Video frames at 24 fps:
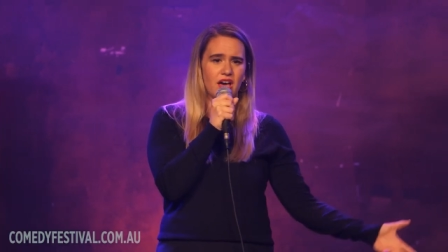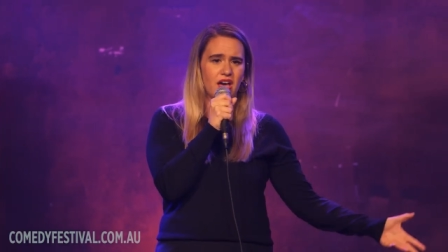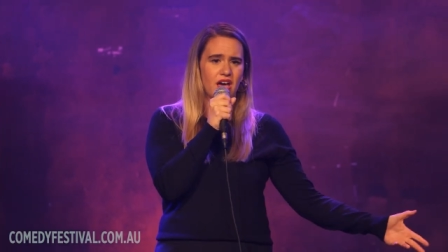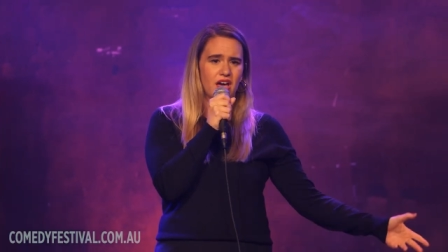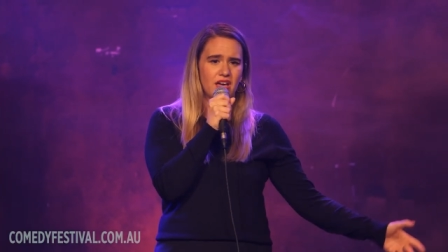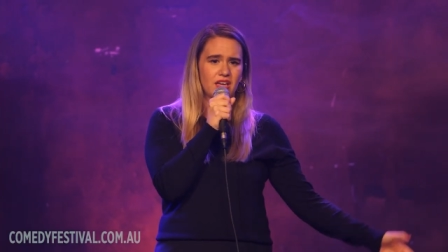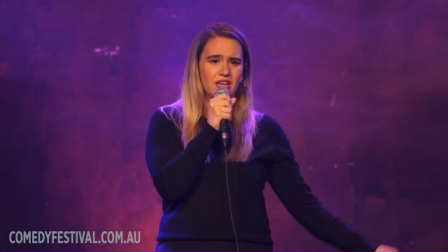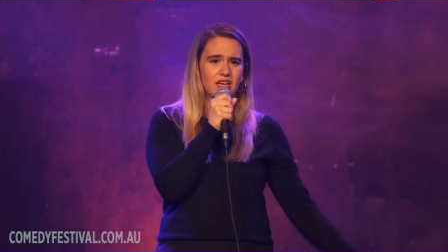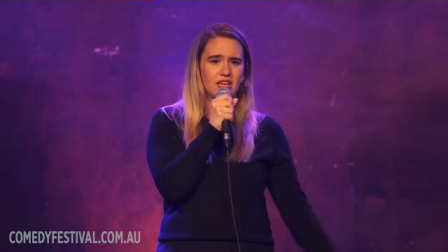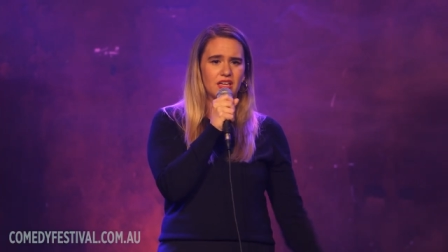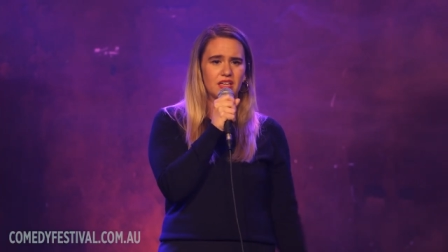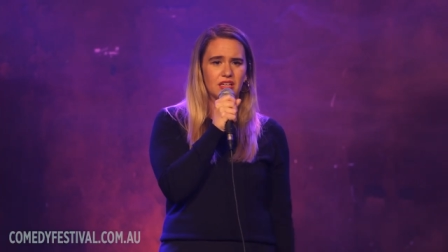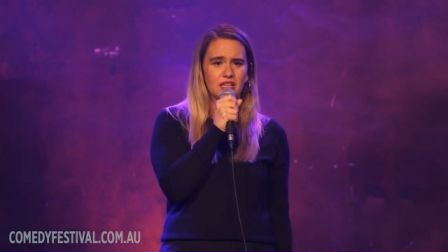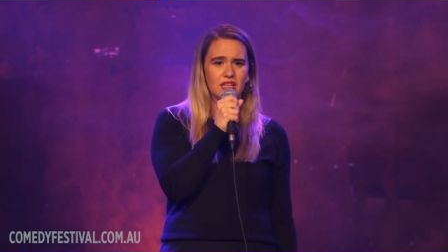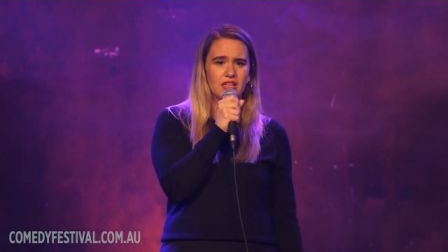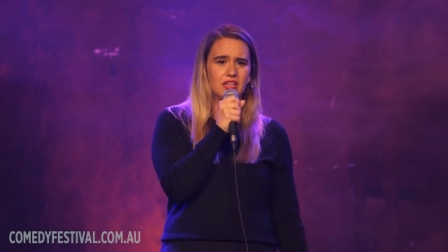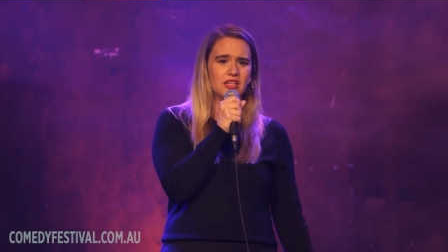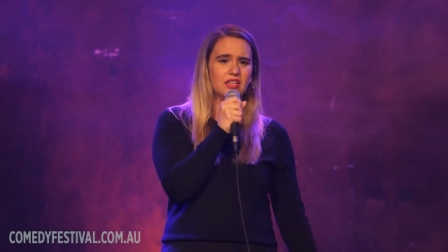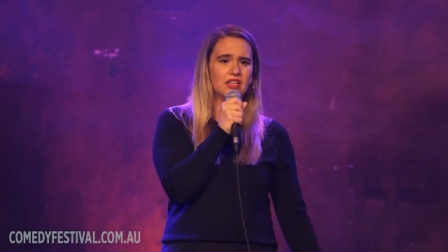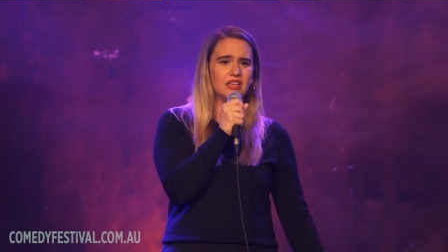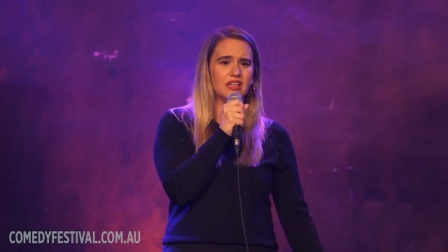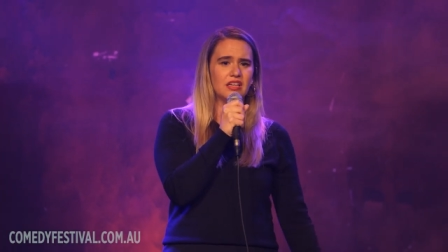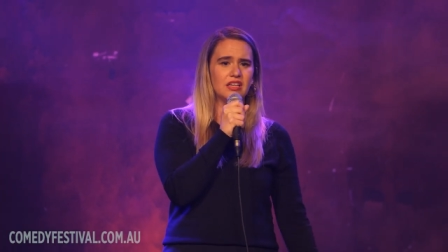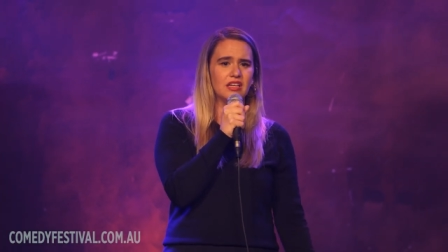way.
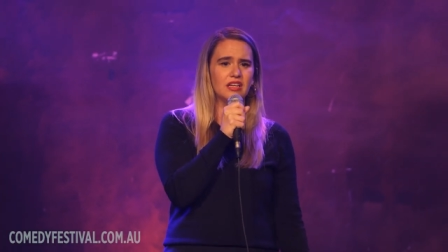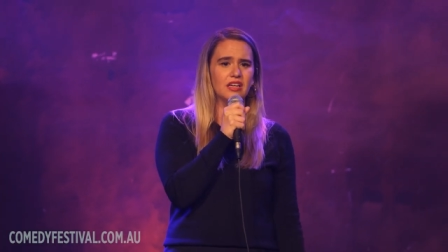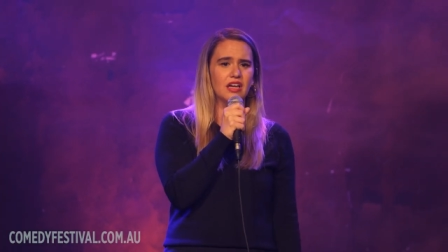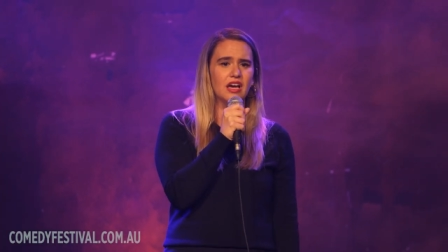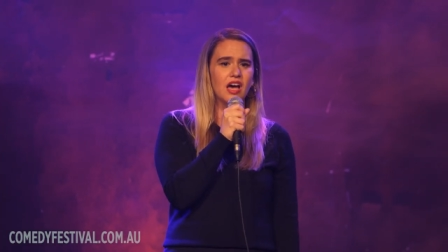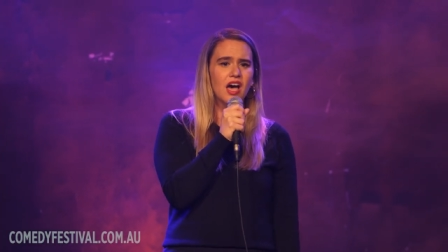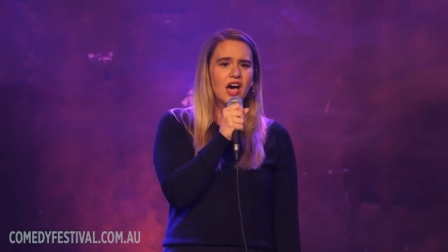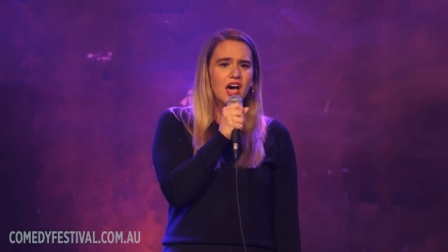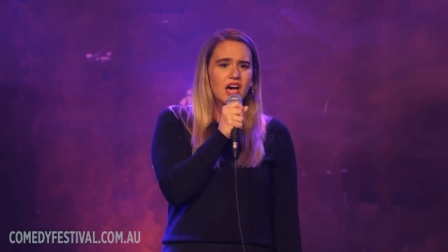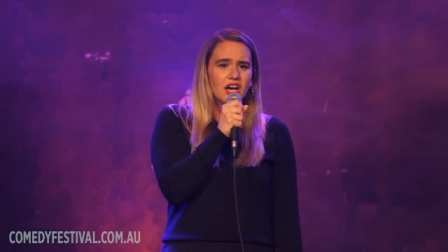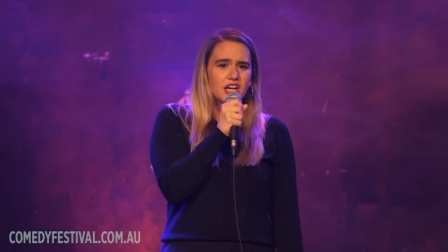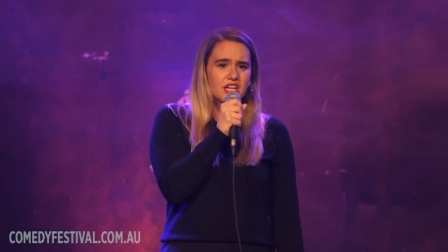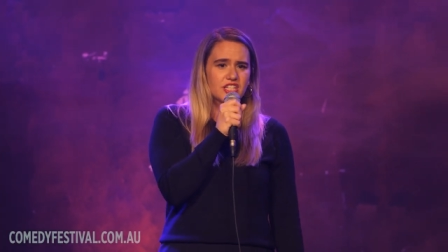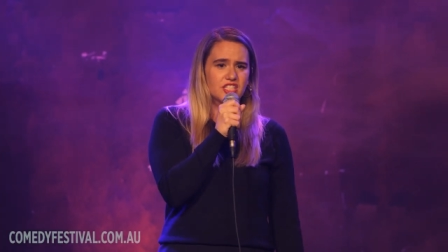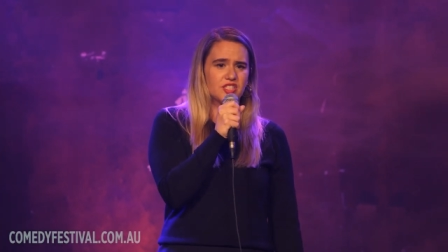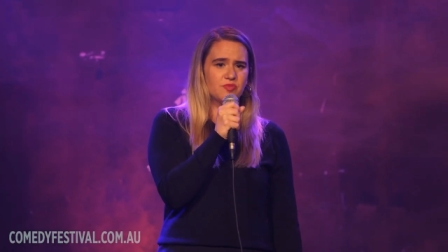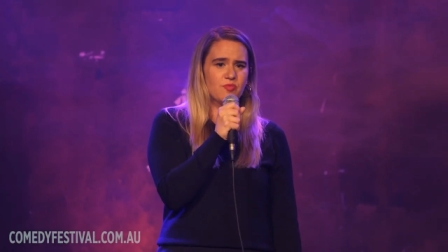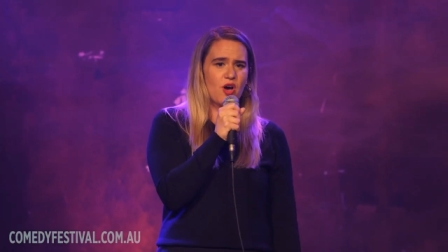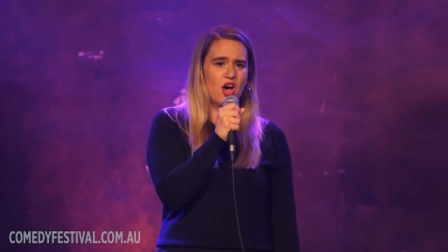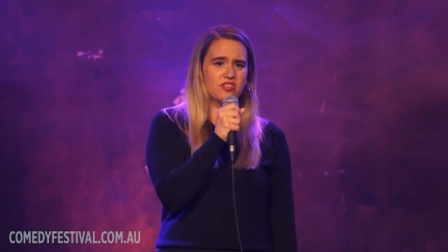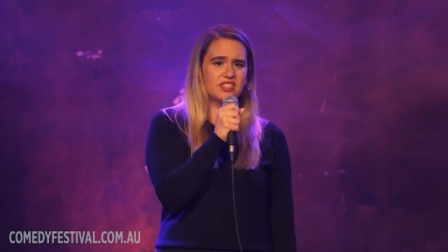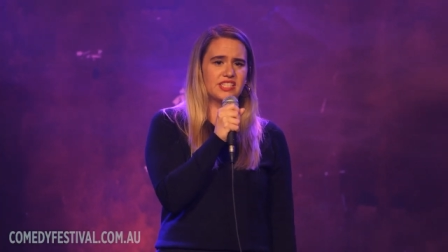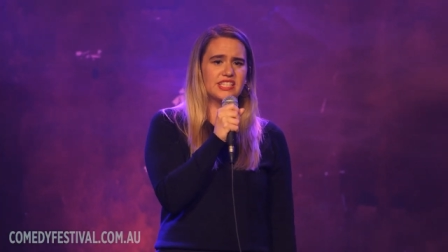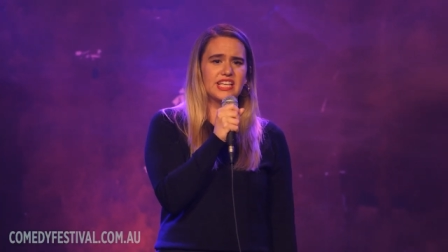Cause
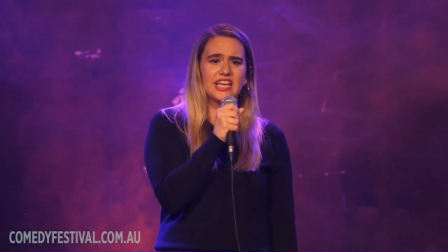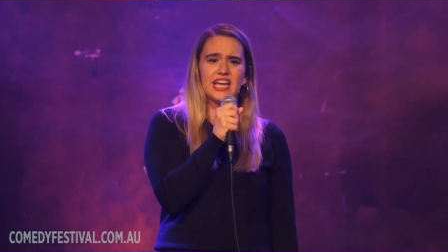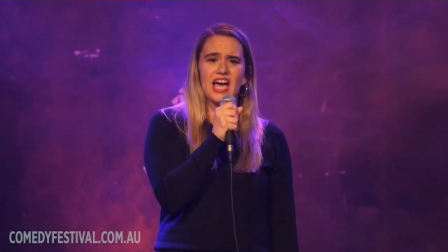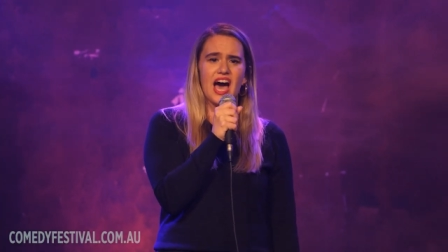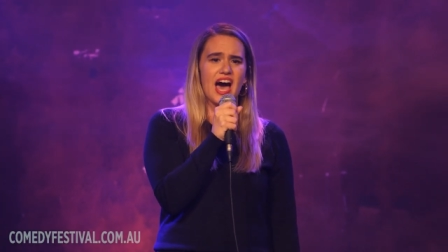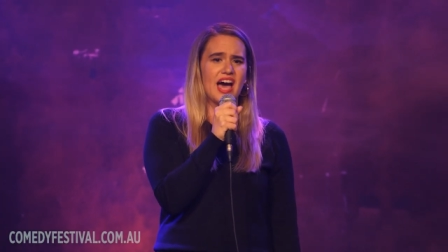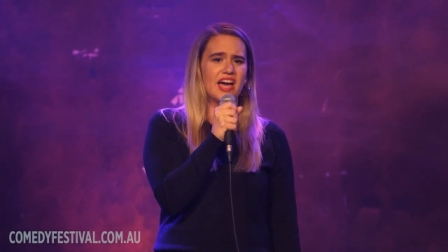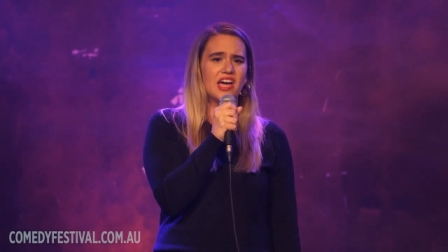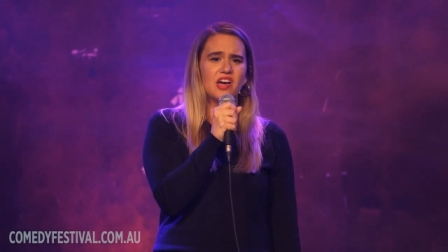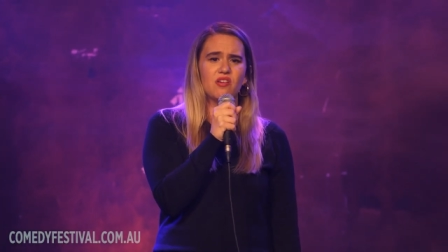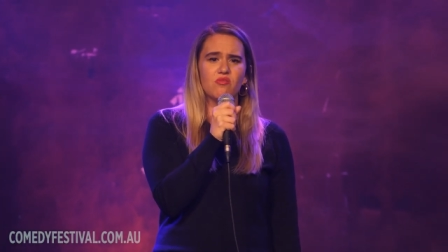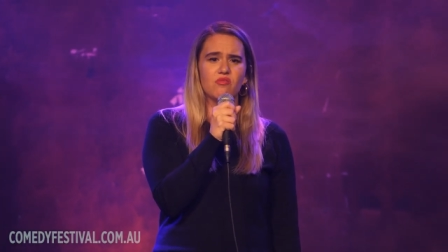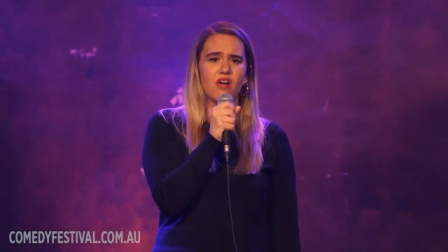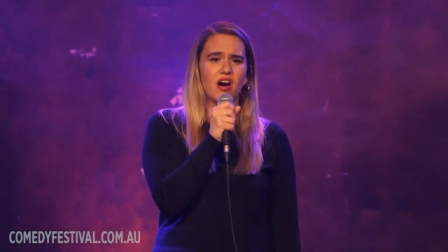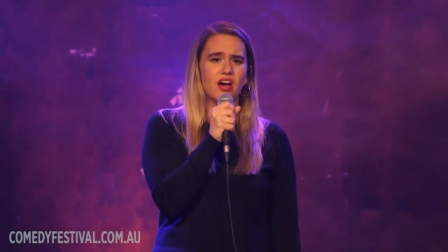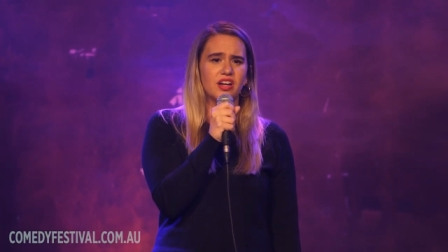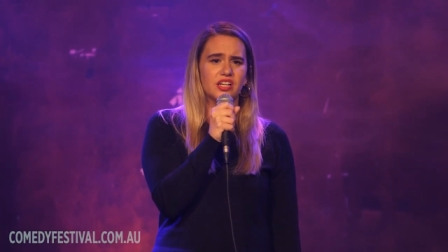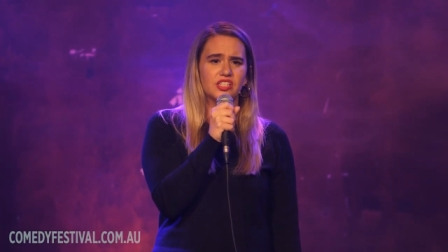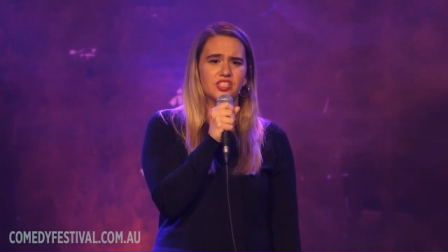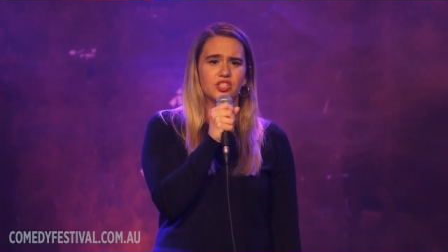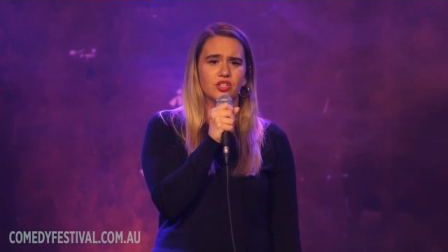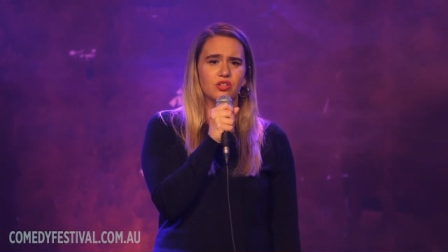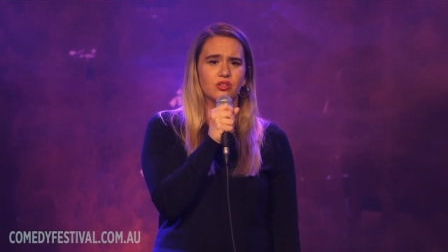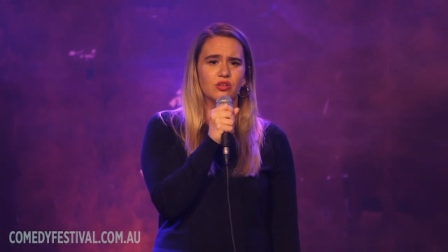mostly I
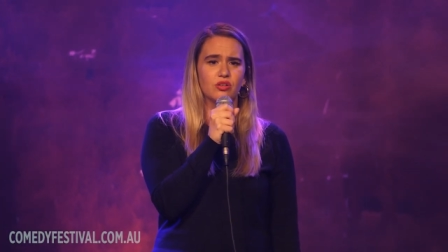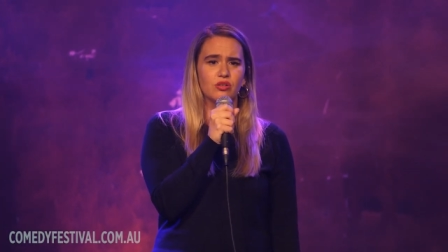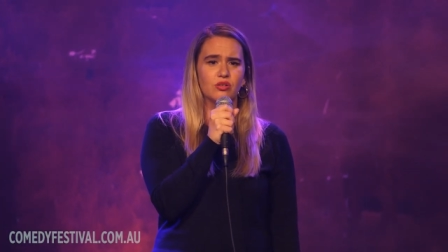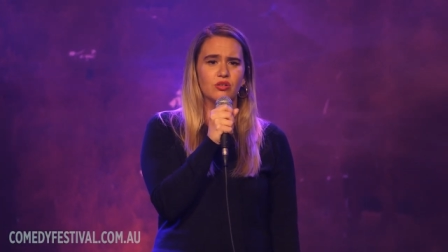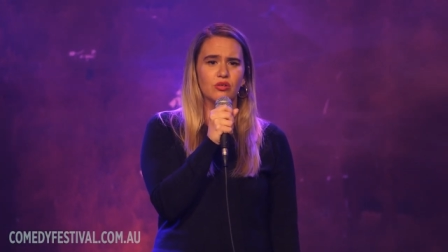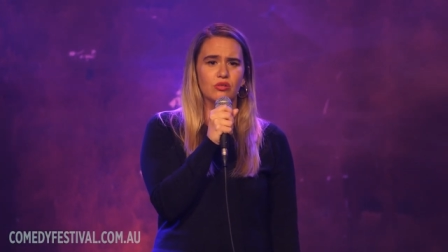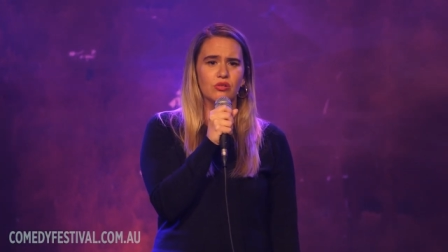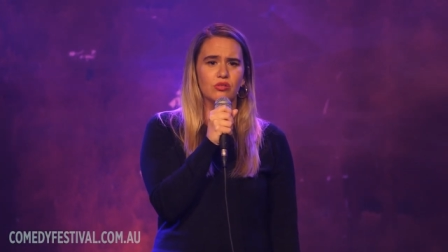wanted to